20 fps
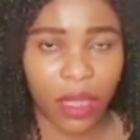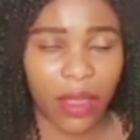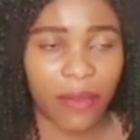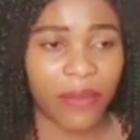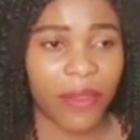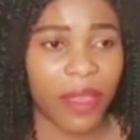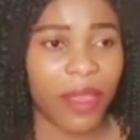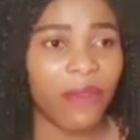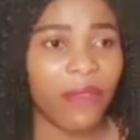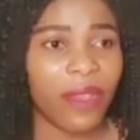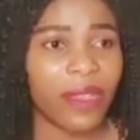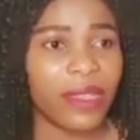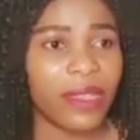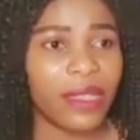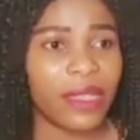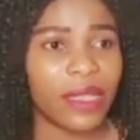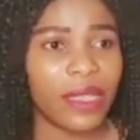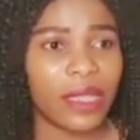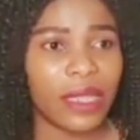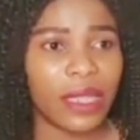Have you ever
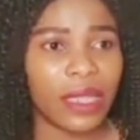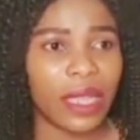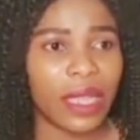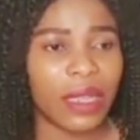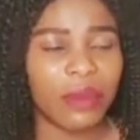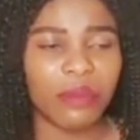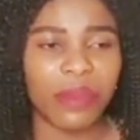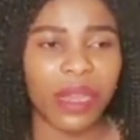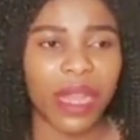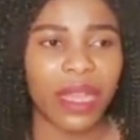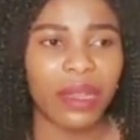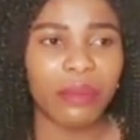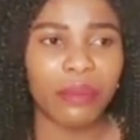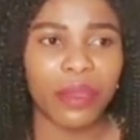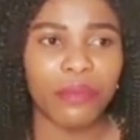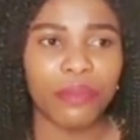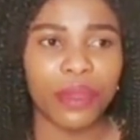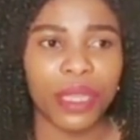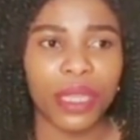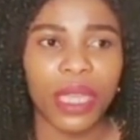seen any black
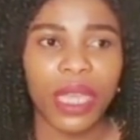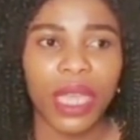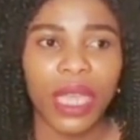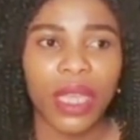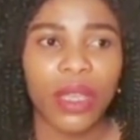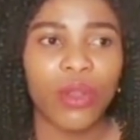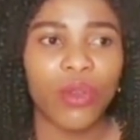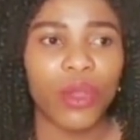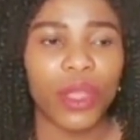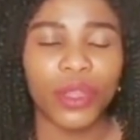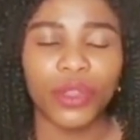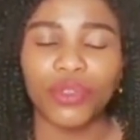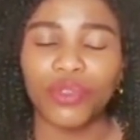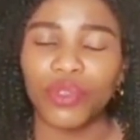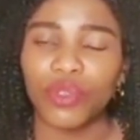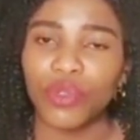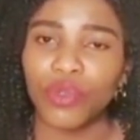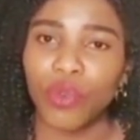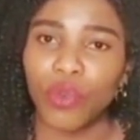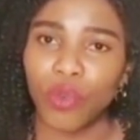baby going
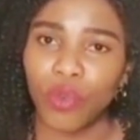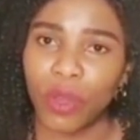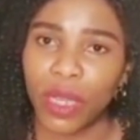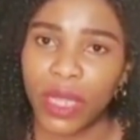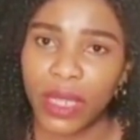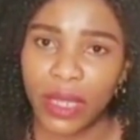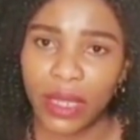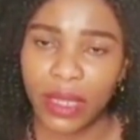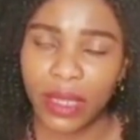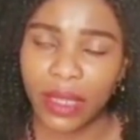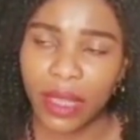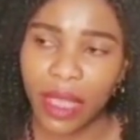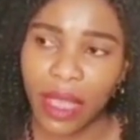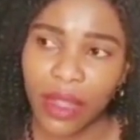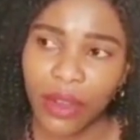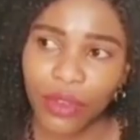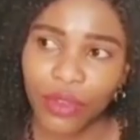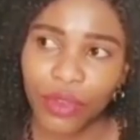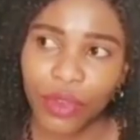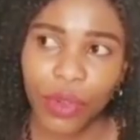to school in this
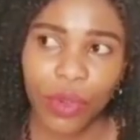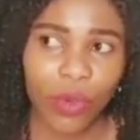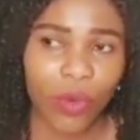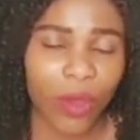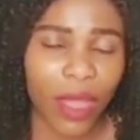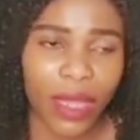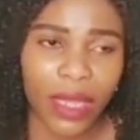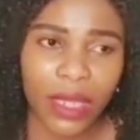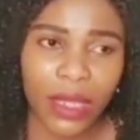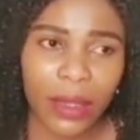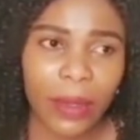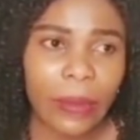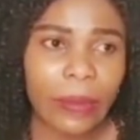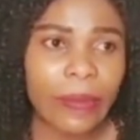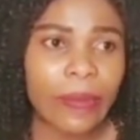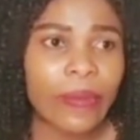country or what?